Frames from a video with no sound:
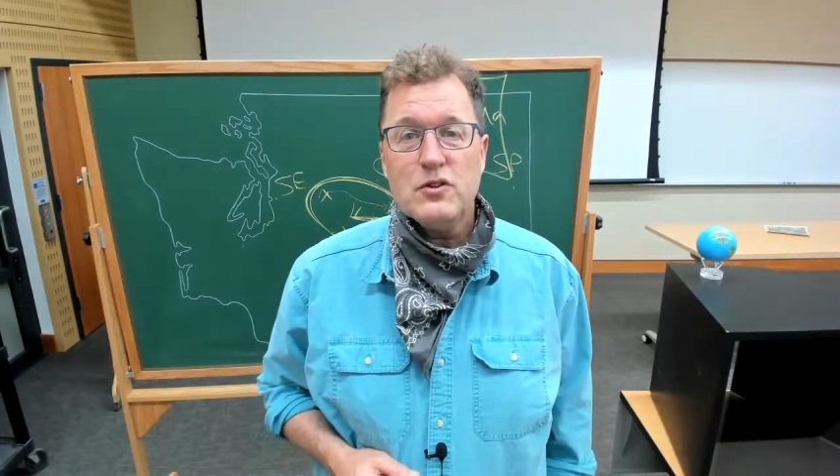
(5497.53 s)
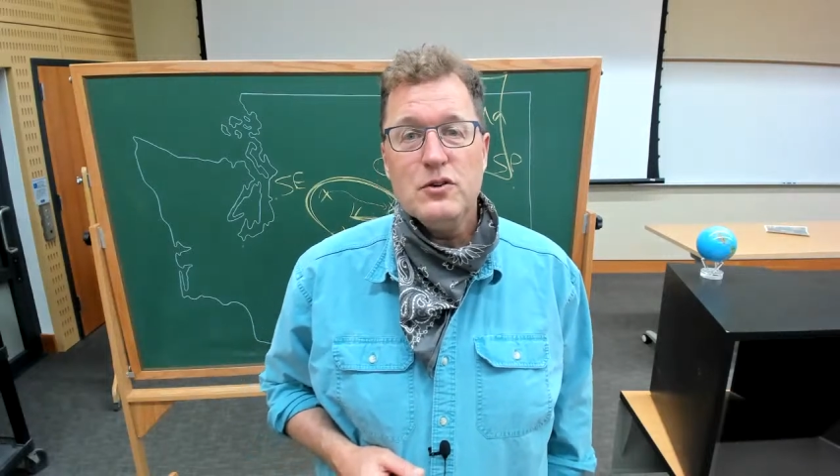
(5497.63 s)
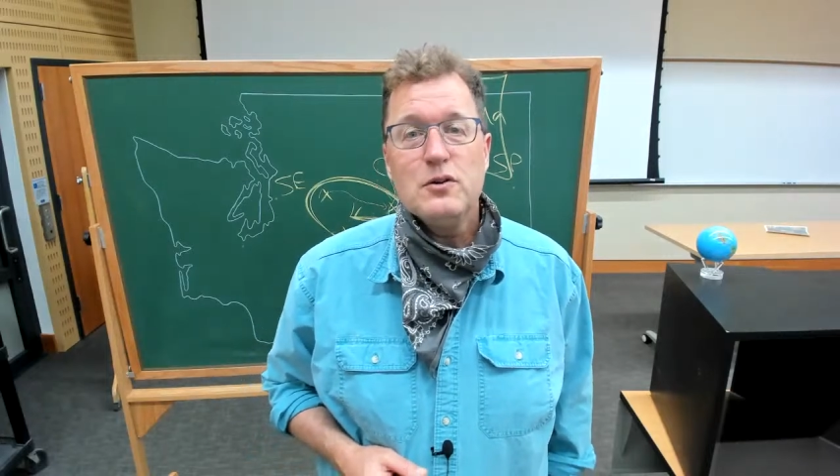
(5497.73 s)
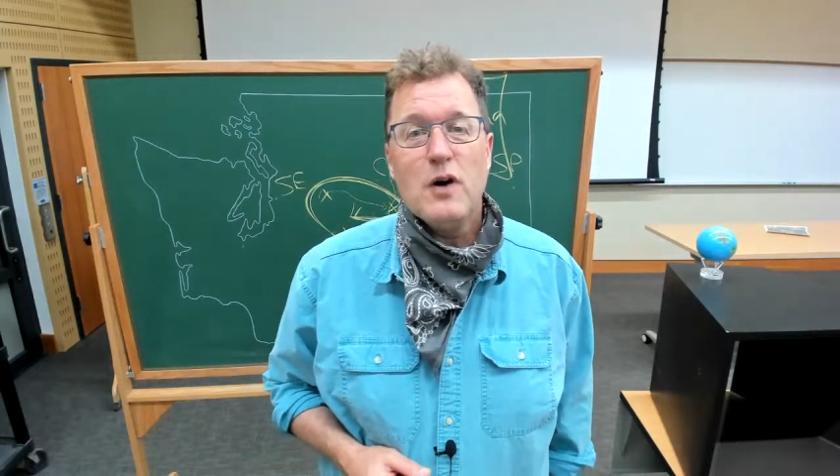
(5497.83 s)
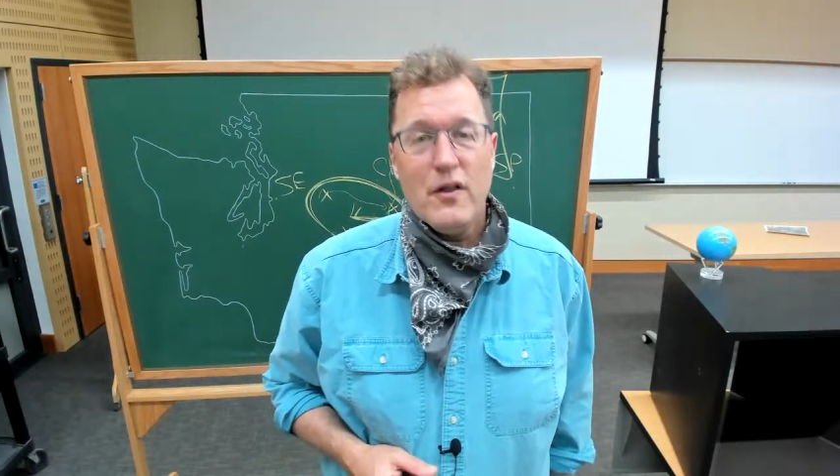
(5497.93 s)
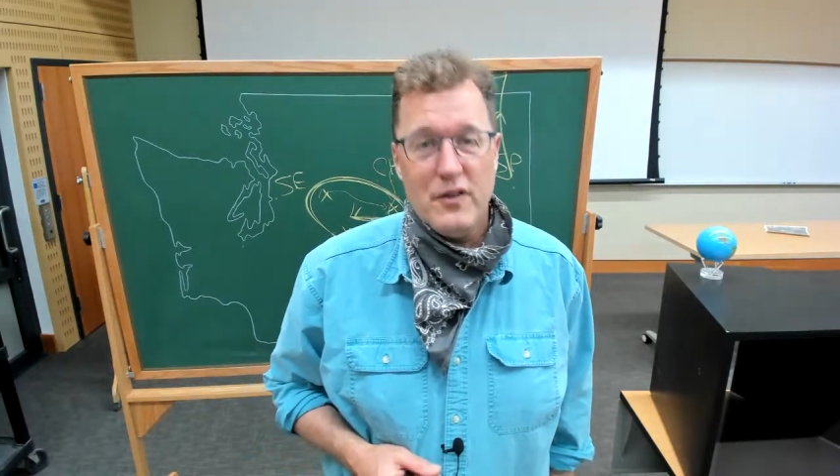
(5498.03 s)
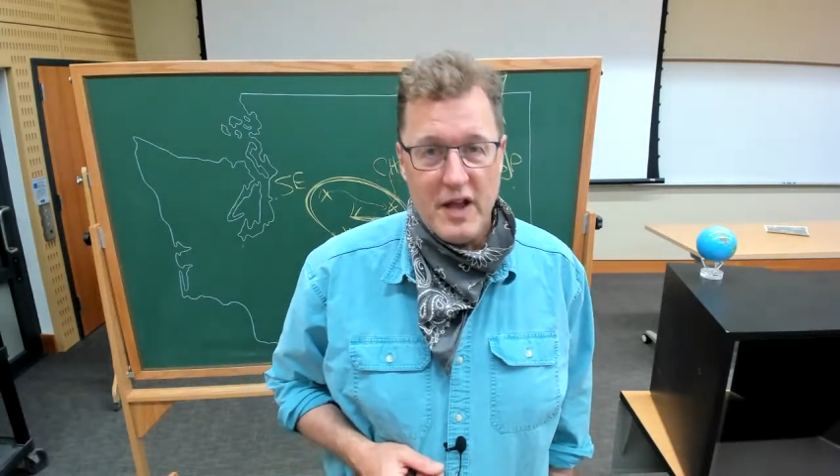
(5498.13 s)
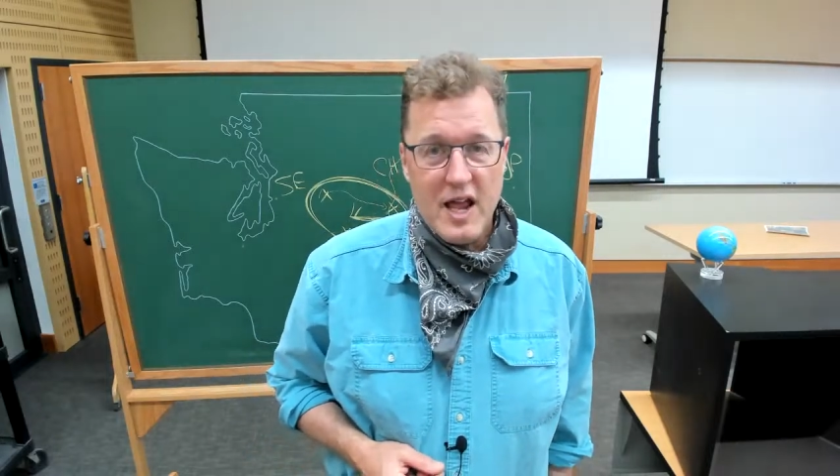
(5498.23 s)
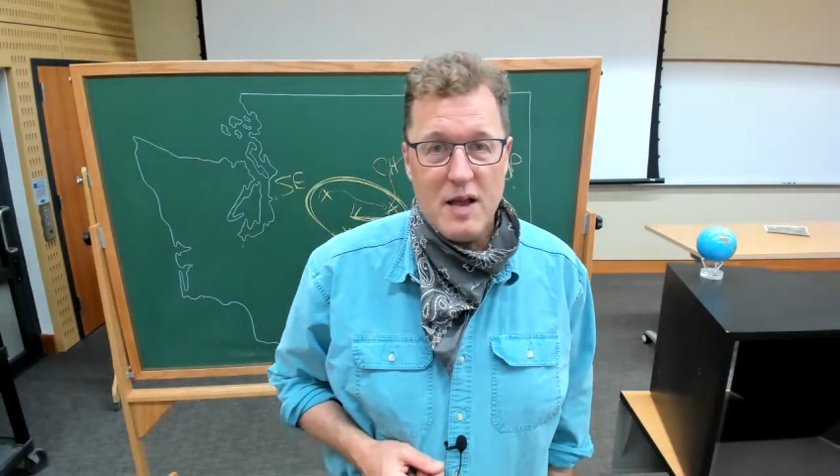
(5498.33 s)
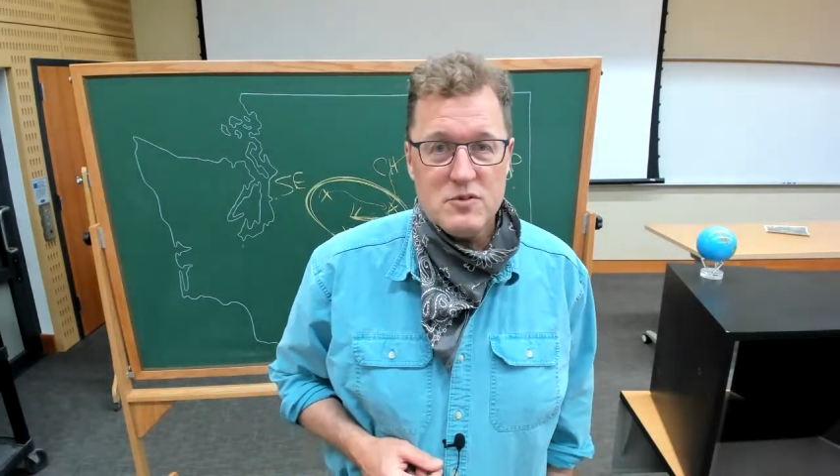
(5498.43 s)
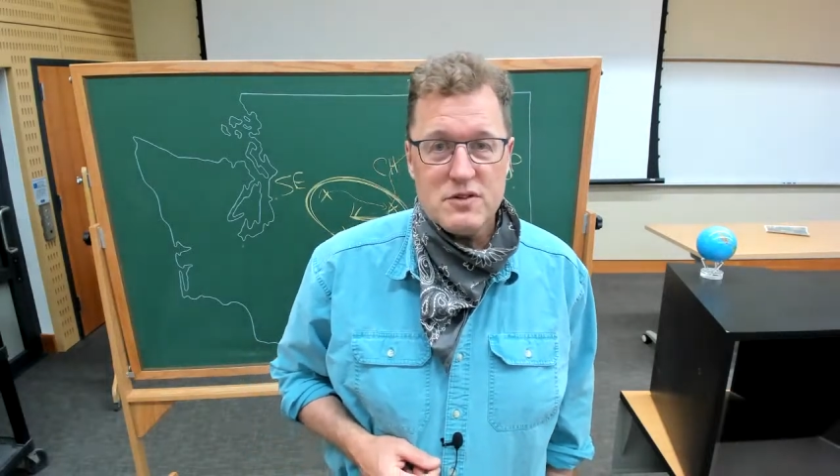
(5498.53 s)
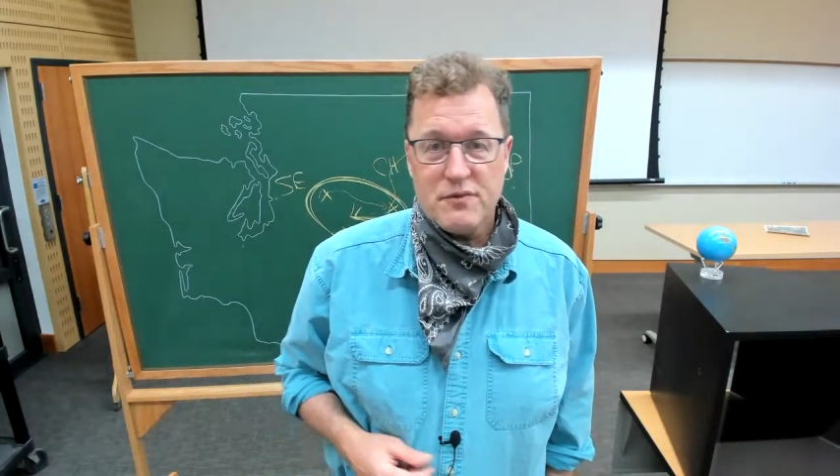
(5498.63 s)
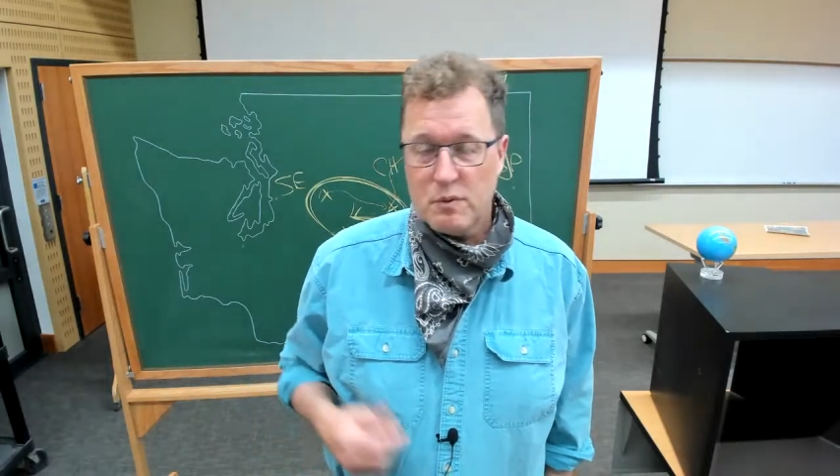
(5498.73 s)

you knew all the names if